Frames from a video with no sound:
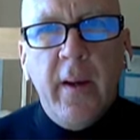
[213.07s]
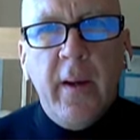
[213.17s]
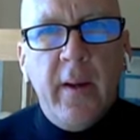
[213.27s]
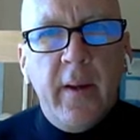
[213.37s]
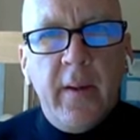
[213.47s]

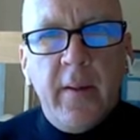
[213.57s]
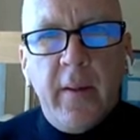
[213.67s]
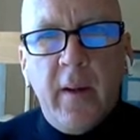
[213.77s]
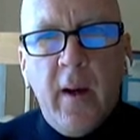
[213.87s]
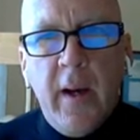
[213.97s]

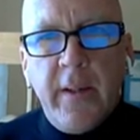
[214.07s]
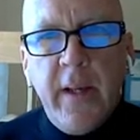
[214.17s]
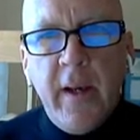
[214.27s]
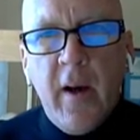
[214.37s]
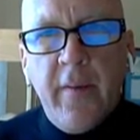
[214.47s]
and I
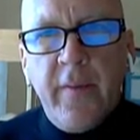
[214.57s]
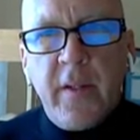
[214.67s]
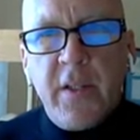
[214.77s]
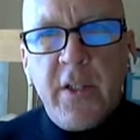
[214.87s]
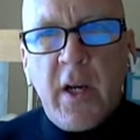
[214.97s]
take off
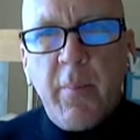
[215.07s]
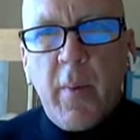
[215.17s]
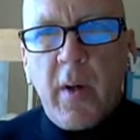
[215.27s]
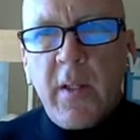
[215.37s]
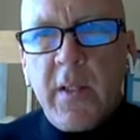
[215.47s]
this check
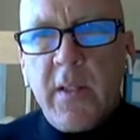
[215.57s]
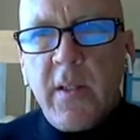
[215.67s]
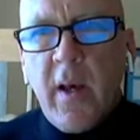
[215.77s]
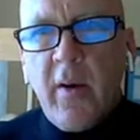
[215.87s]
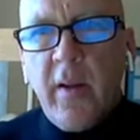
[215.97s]
mark that says
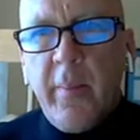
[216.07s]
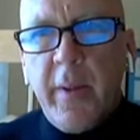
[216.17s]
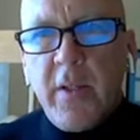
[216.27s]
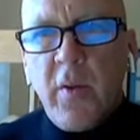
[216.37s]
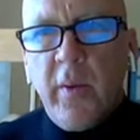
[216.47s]
calculate
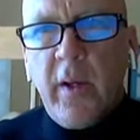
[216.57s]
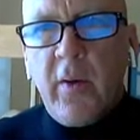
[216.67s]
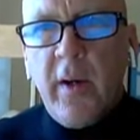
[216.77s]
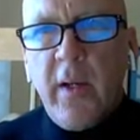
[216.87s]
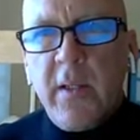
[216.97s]
based only on
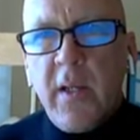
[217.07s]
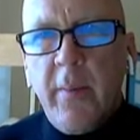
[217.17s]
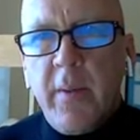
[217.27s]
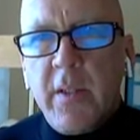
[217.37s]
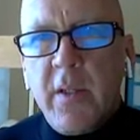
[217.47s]
graded
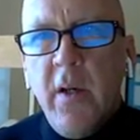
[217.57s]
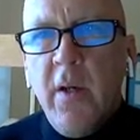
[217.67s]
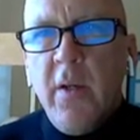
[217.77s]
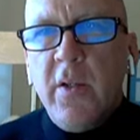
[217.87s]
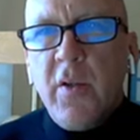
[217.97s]
assignments.
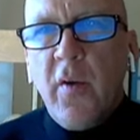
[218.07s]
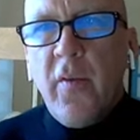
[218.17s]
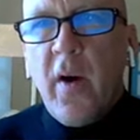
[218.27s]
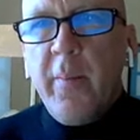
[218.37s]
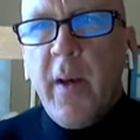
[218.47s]
So
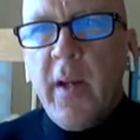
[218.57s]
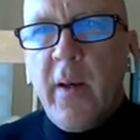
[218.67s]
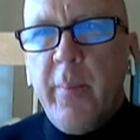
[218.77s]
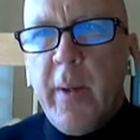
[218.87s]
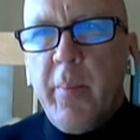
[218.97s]
far I'm getting
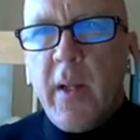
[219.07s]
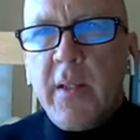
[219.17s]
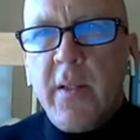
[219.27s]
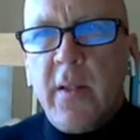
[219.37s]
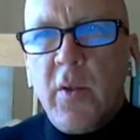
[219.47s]
a B+
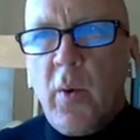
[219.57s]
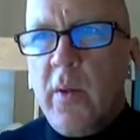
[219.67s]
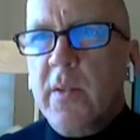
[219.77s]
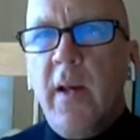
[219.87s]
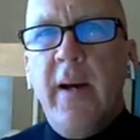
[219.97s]
in this
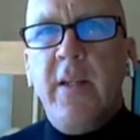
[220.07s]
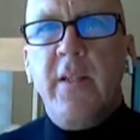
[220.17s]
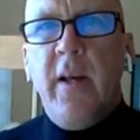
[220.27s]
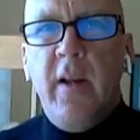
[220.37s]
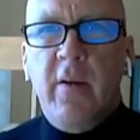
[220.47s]
course. I
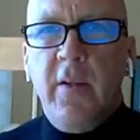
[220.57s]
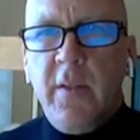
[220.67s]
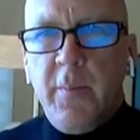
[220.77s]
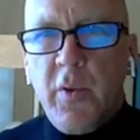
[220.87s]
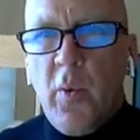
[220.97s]
just entered
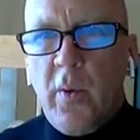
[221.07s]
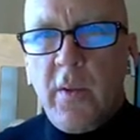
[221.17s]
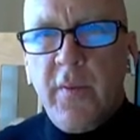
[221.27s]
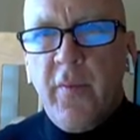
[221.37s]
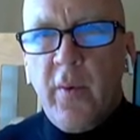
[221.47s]
some
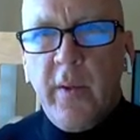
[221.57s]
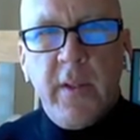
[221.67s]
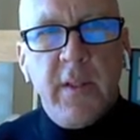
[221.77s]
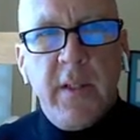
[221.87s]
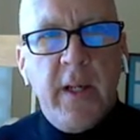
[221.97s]
scores for
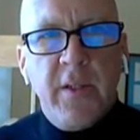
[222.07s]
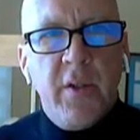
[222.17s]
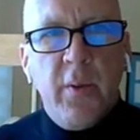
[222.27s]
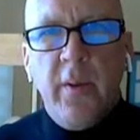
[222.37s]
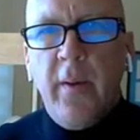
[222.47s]
this test
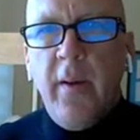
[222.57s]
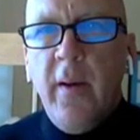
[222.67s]
student.